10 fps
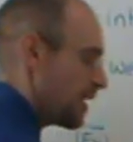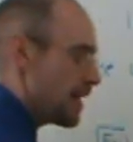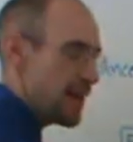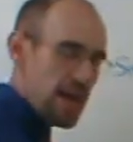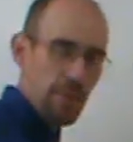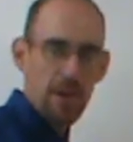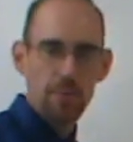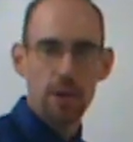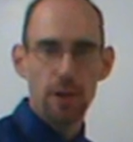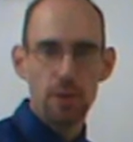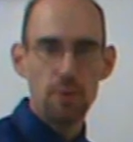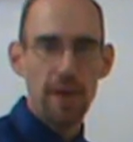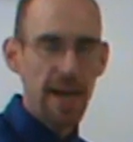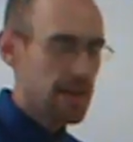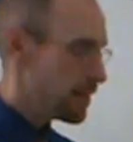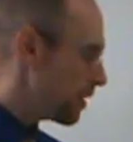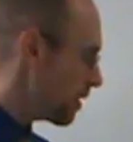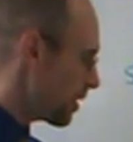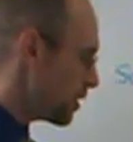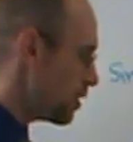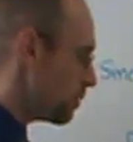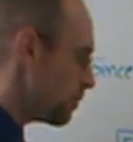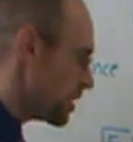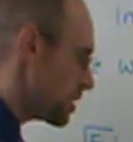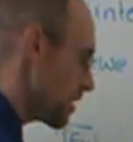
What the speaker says: And now we can put our u back in there, and our u is